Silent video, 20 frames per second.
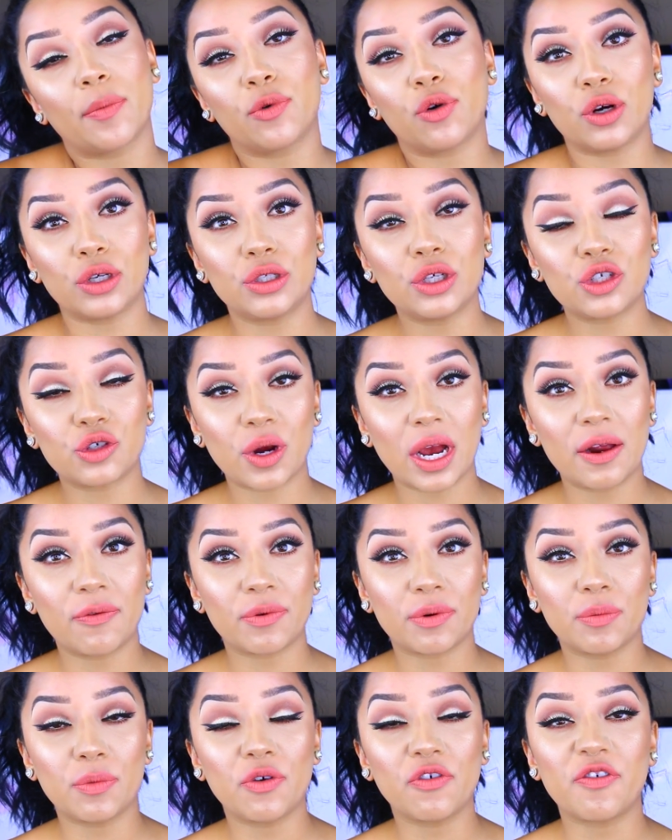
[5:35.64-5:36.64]
I'm going to try
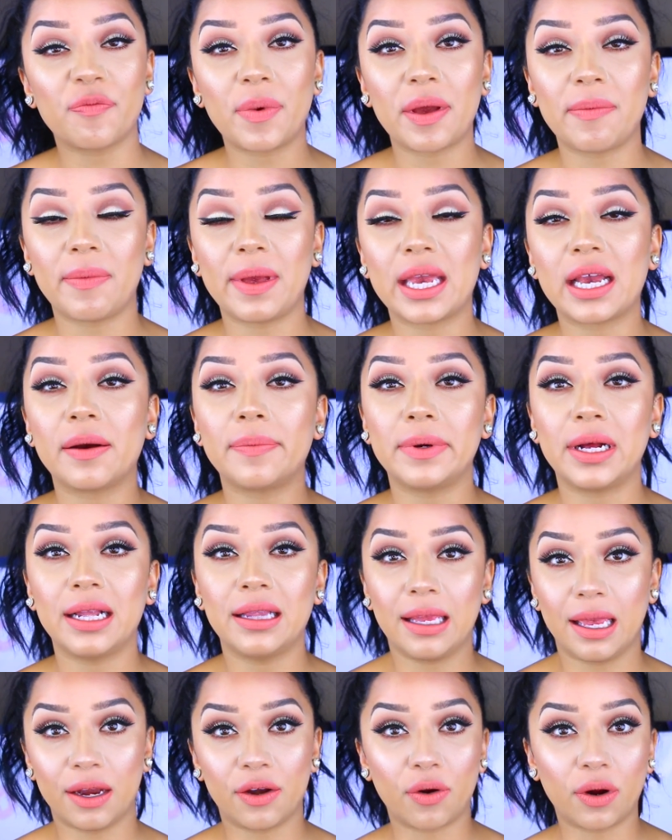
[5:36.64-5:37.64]
and remove my makeup
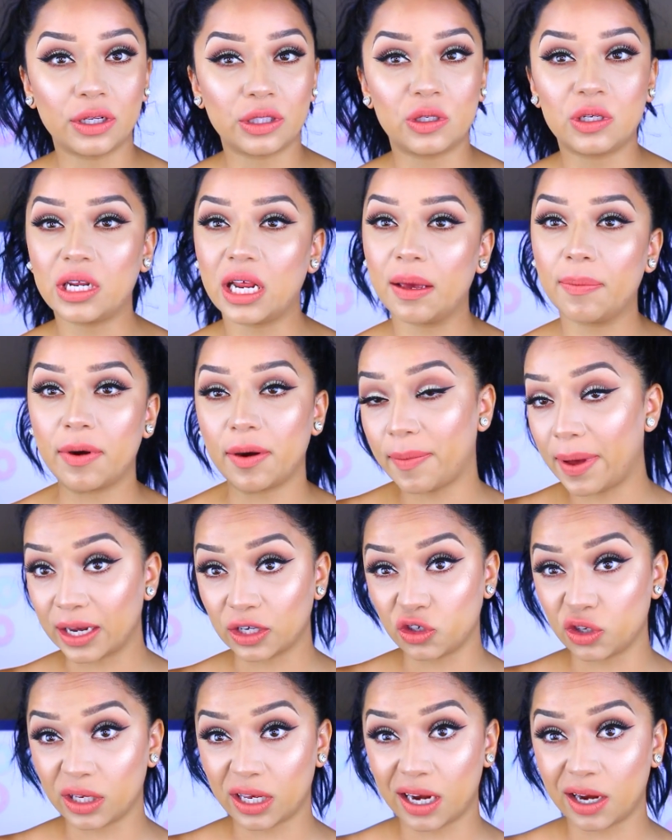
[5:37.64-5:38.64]
later on today, but I'm
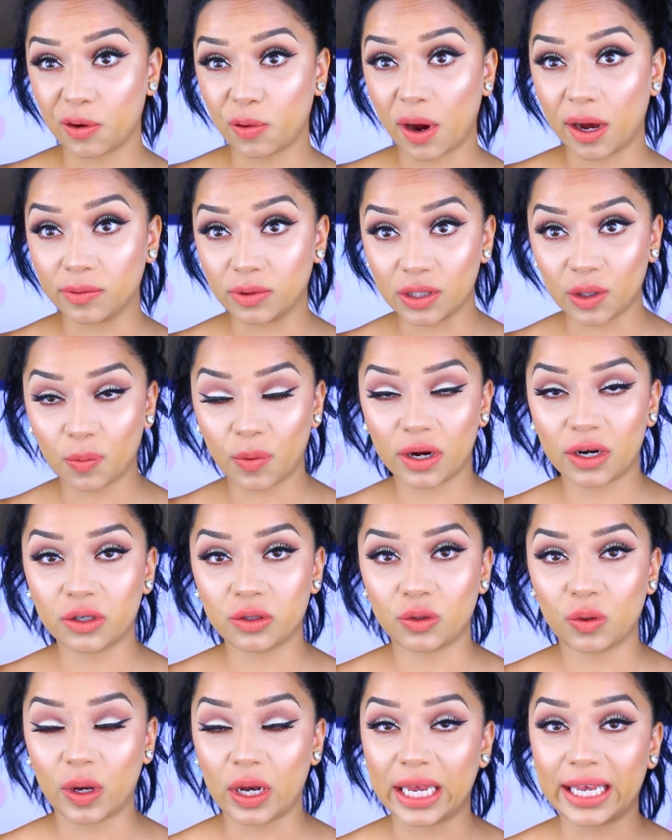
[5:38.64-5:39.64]
actually gonna go out
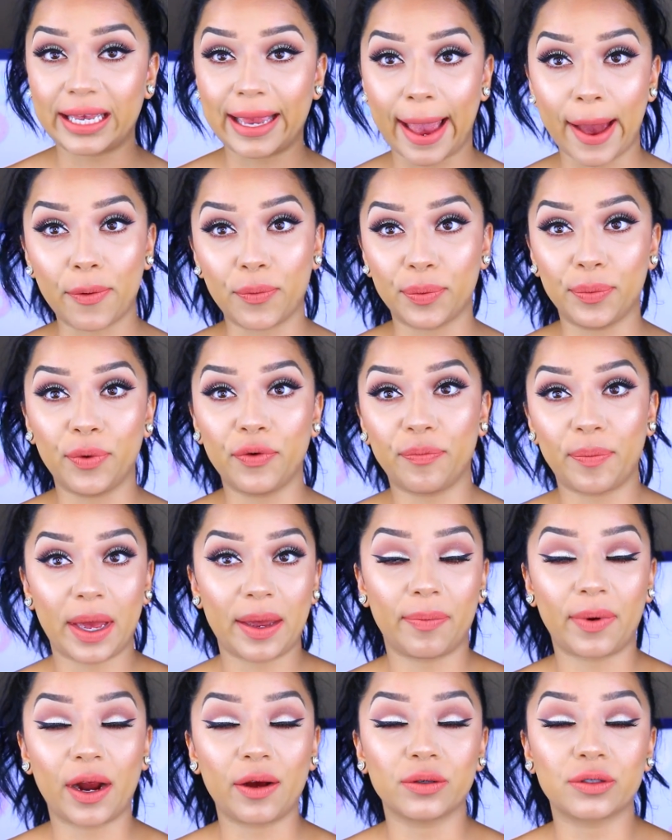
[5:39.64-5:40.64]
somewhere, so I can't remove
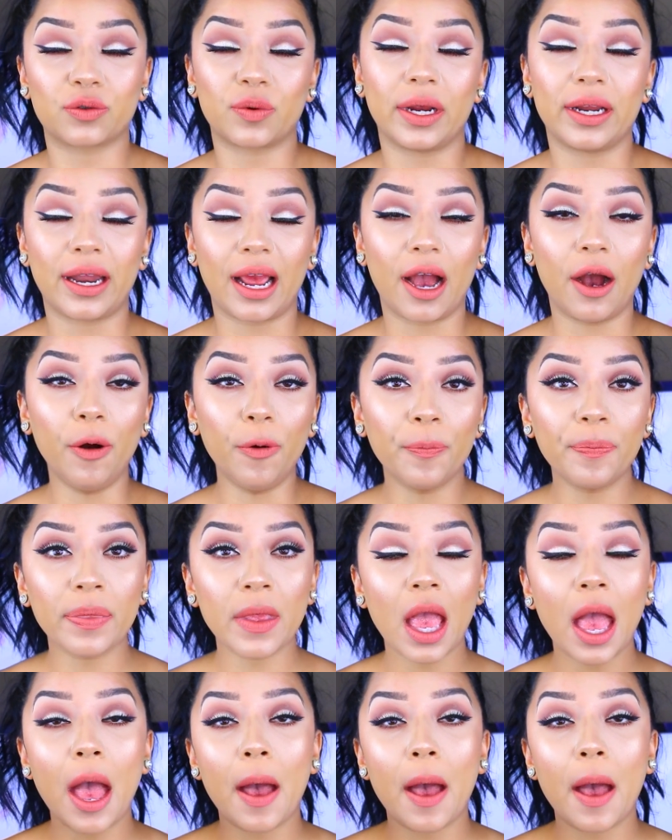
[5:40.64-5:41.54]
my brows right now.